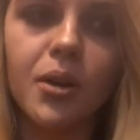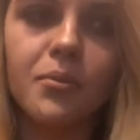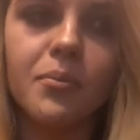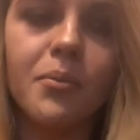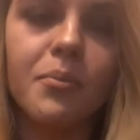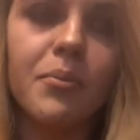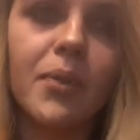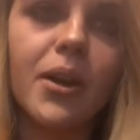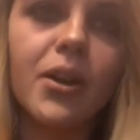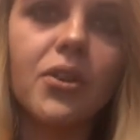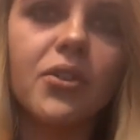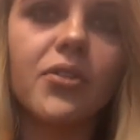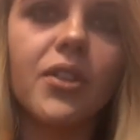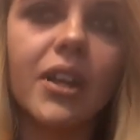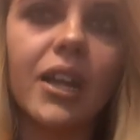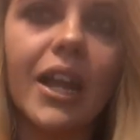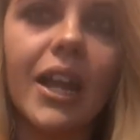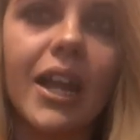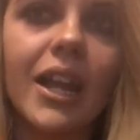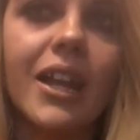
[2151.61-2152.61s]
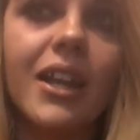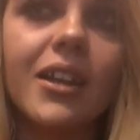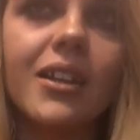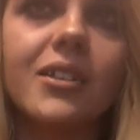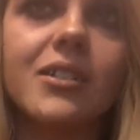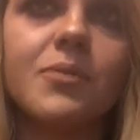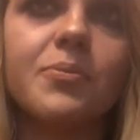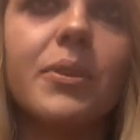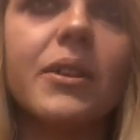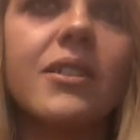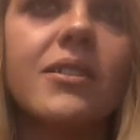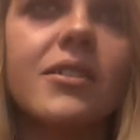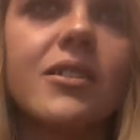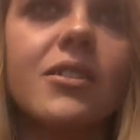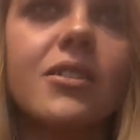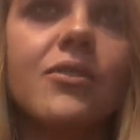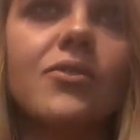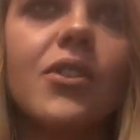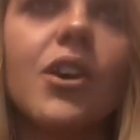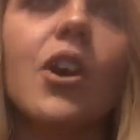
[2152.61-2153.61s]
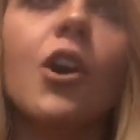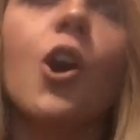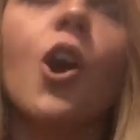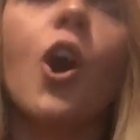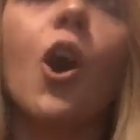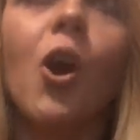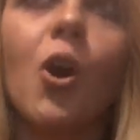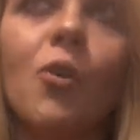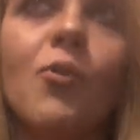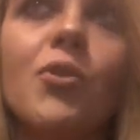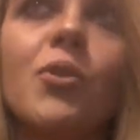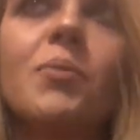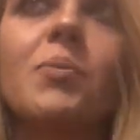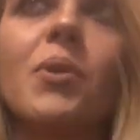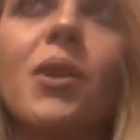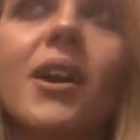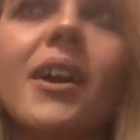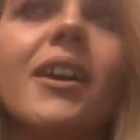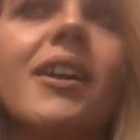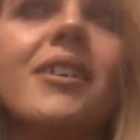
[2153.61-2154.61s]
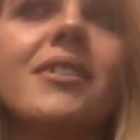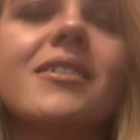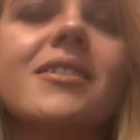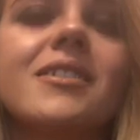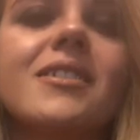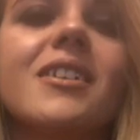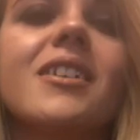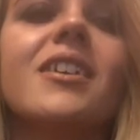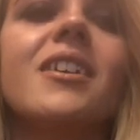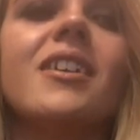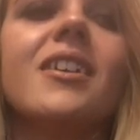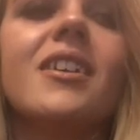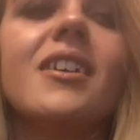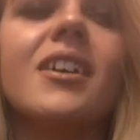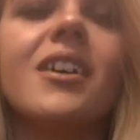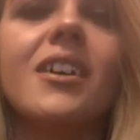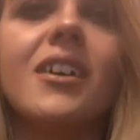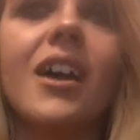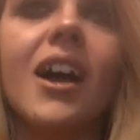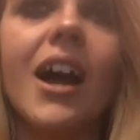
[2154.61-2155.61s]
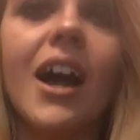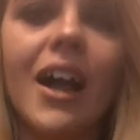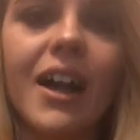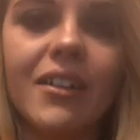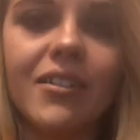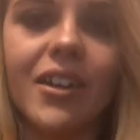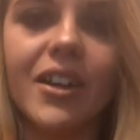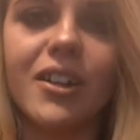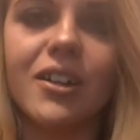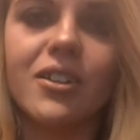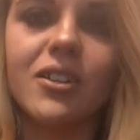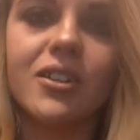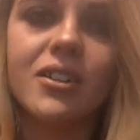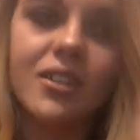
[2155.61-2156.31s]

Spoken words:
Better than any expensive, overpriced highlighter.